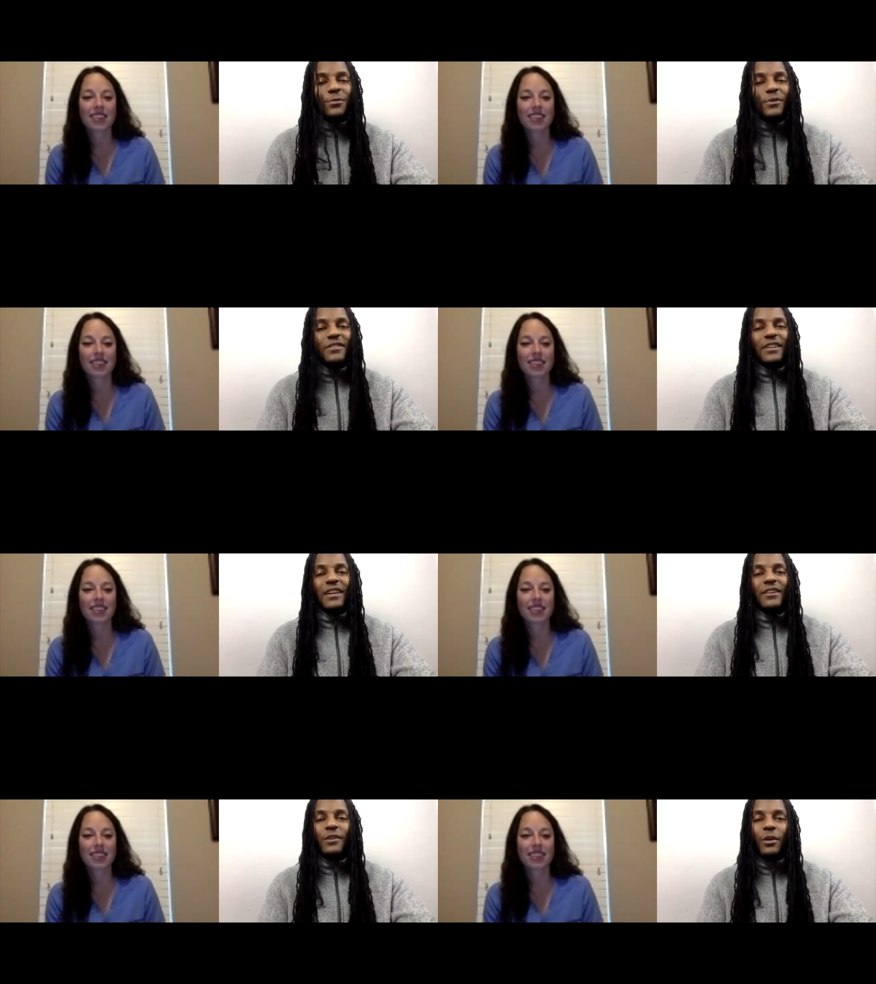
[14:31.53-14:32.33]
Speaker 1: want to
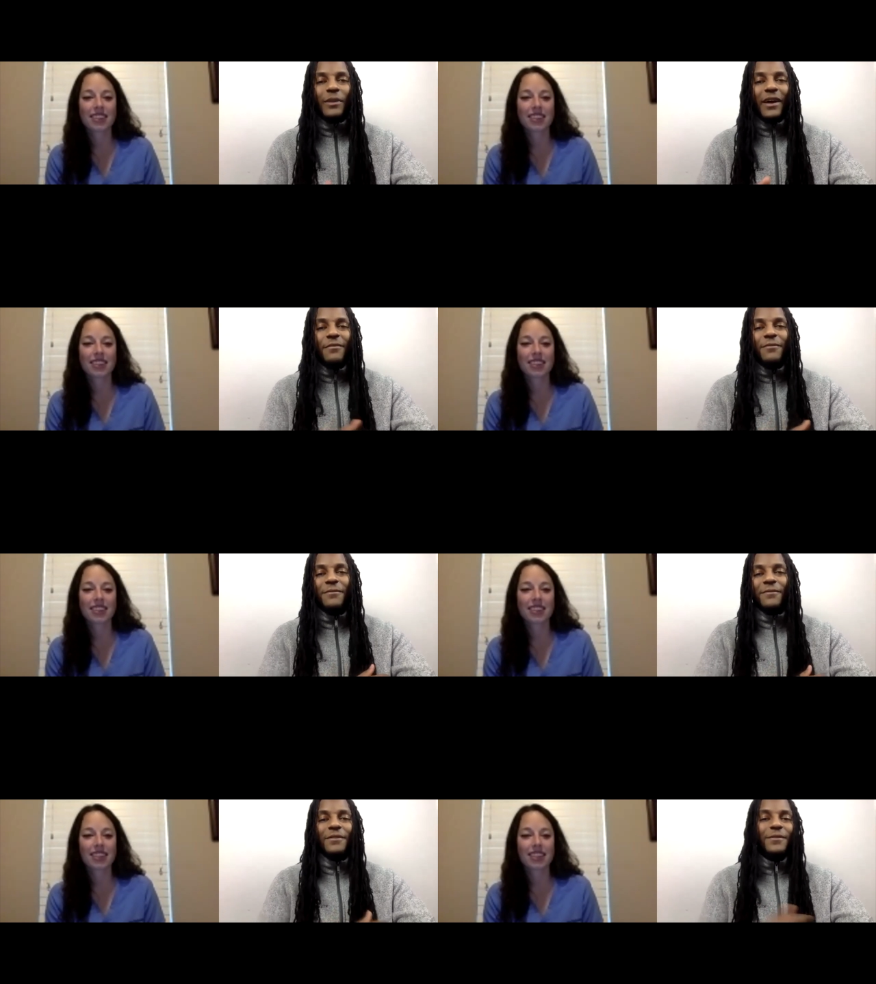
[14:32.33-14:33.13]
say you know on behalf of
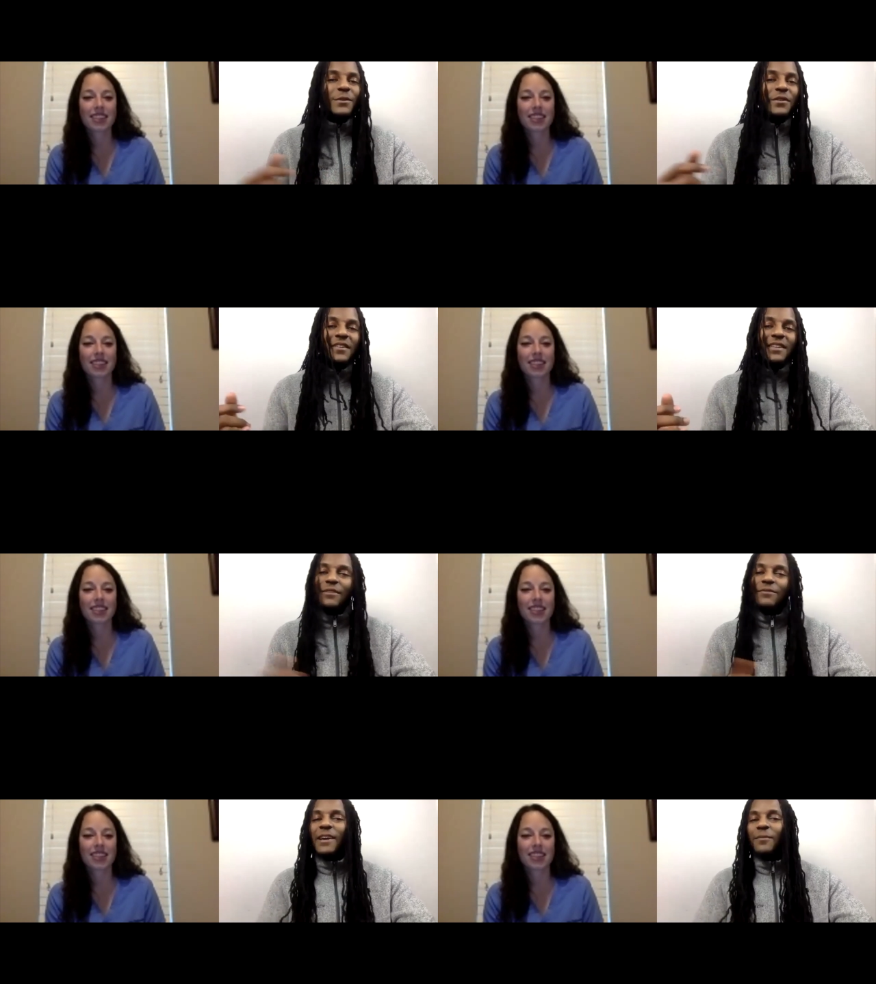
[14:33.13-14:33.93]
future
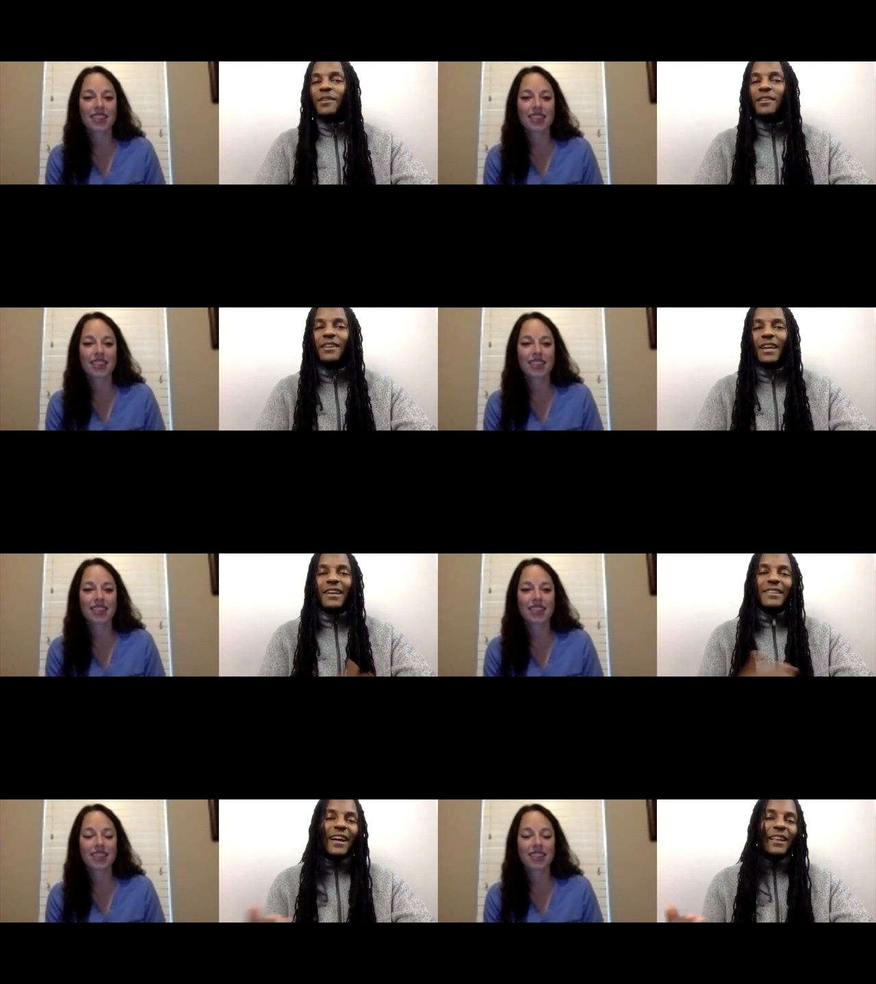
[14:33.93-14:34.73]
DDS family,
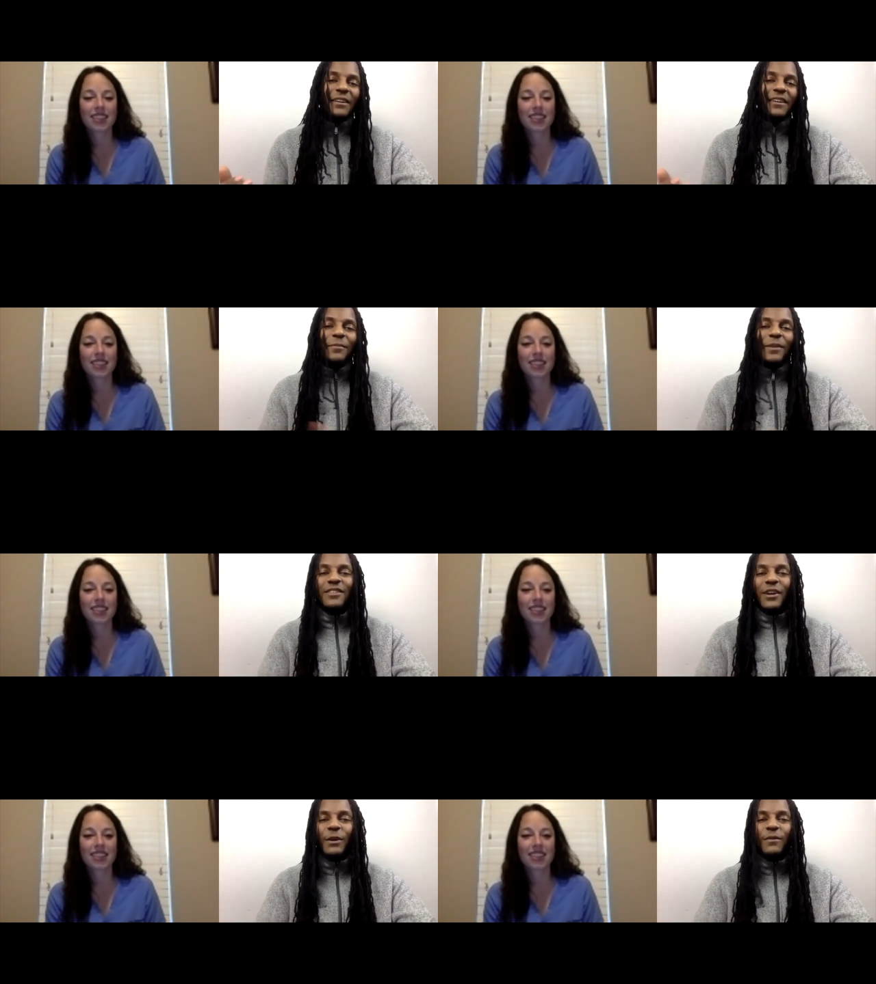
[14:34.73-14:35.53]
Tyler and
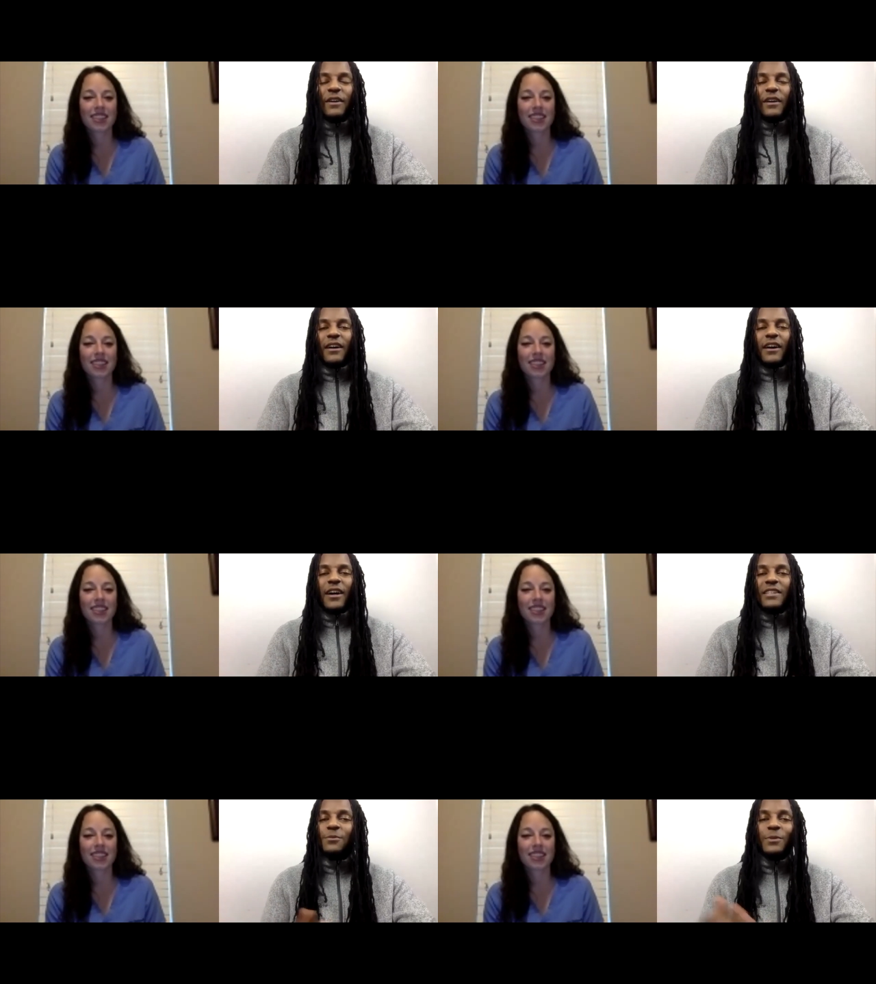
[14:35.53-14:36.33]
myself,
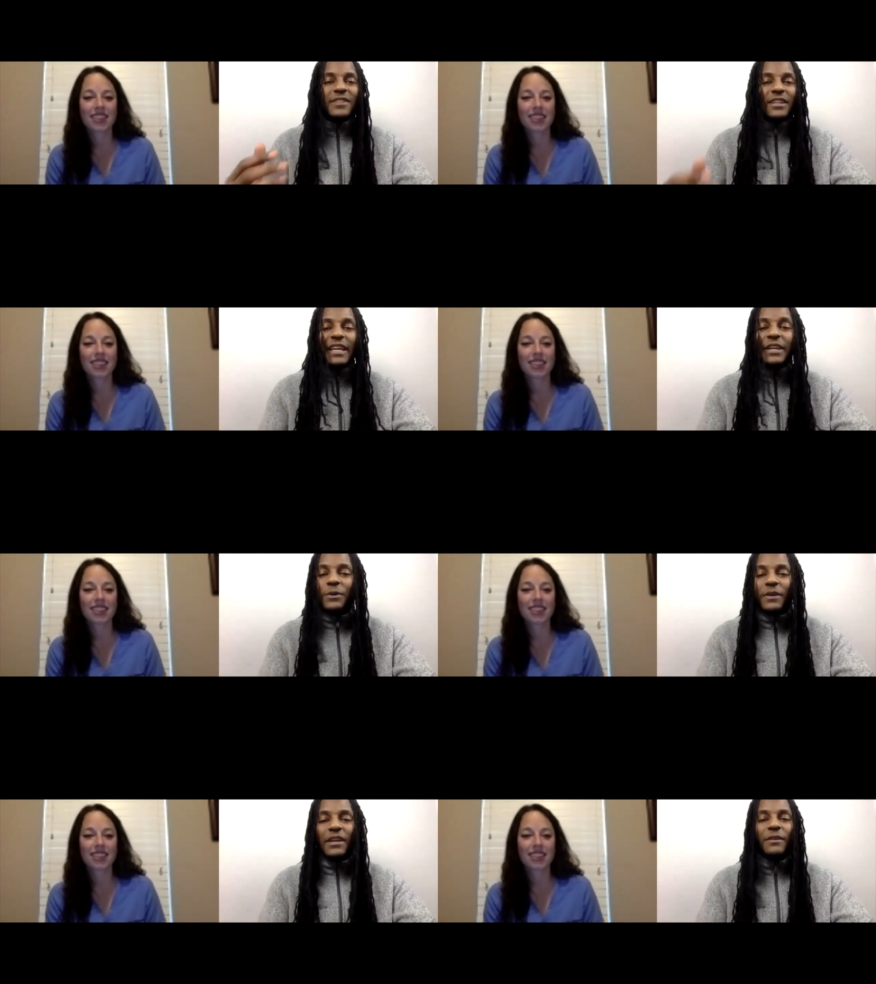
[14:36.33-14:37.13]
uh, I just want to say thank
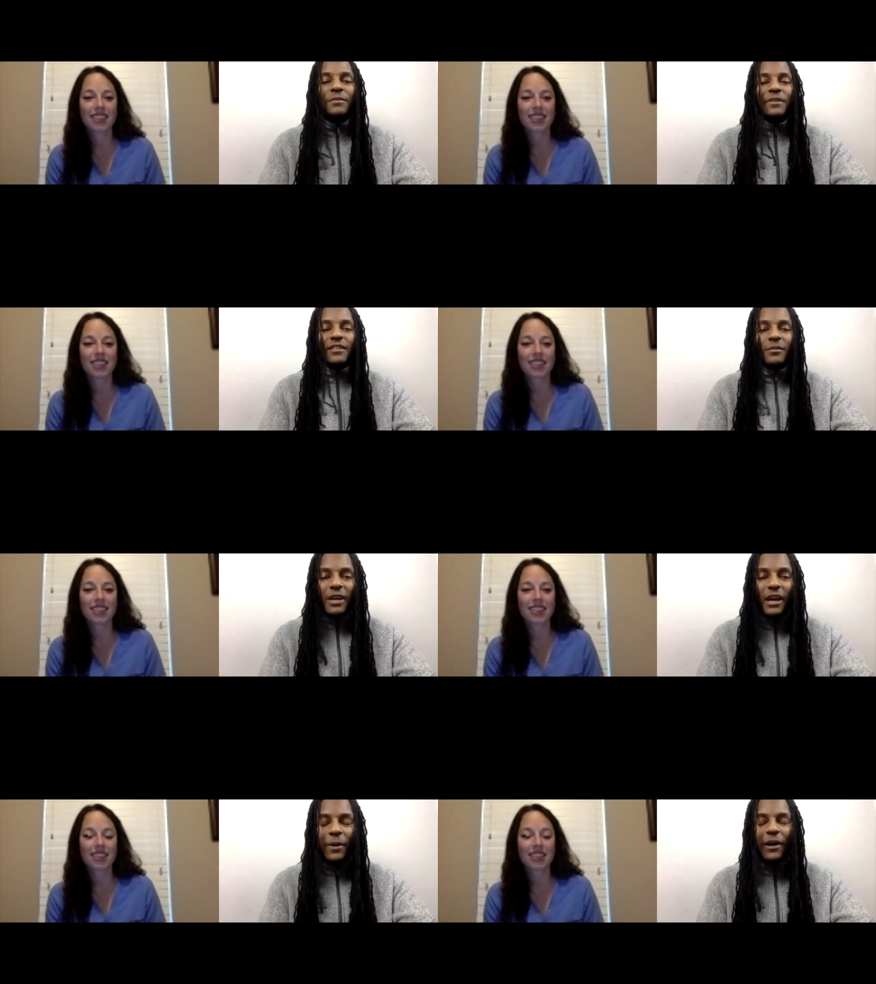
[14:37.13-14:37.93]
you again for taking some
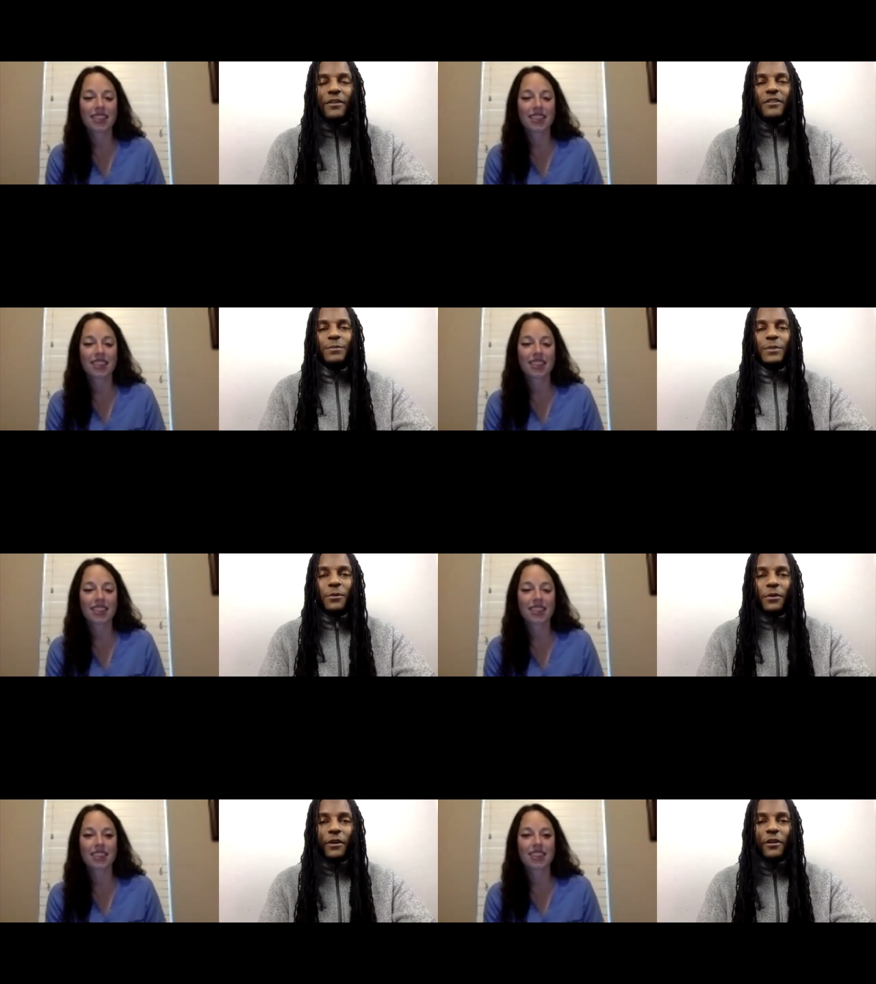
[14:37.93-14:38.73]
time out and
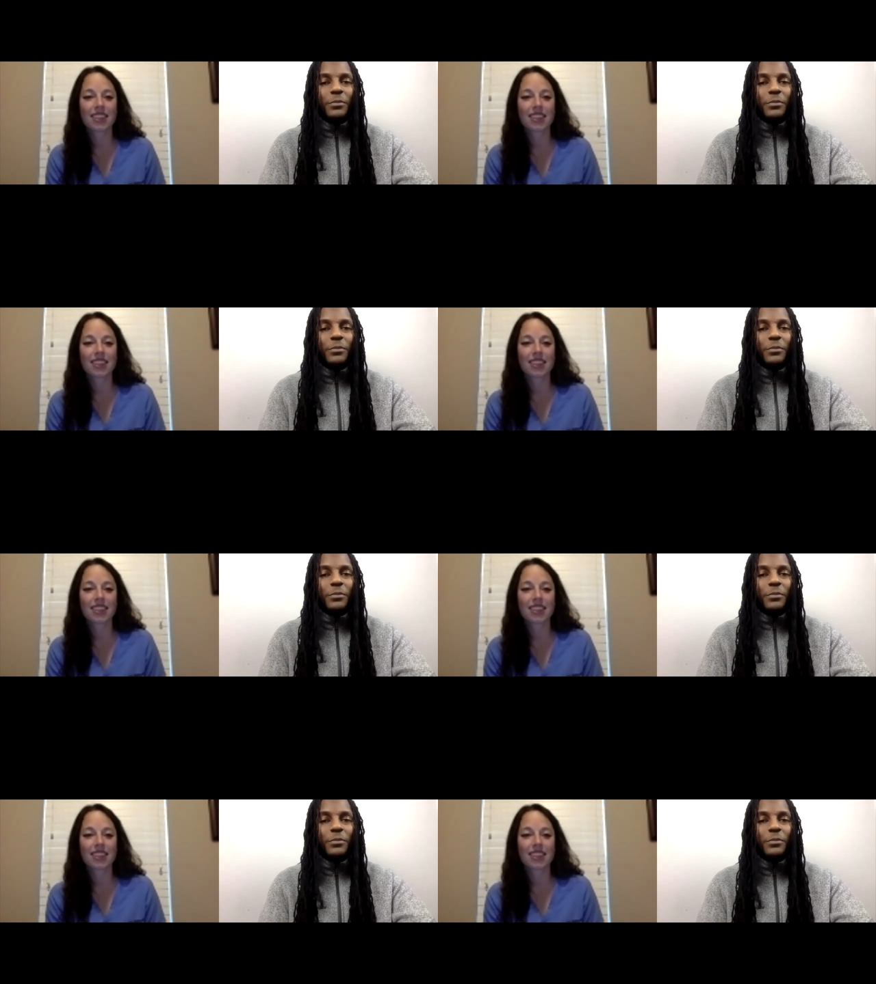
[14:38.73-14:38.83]
speaking with all the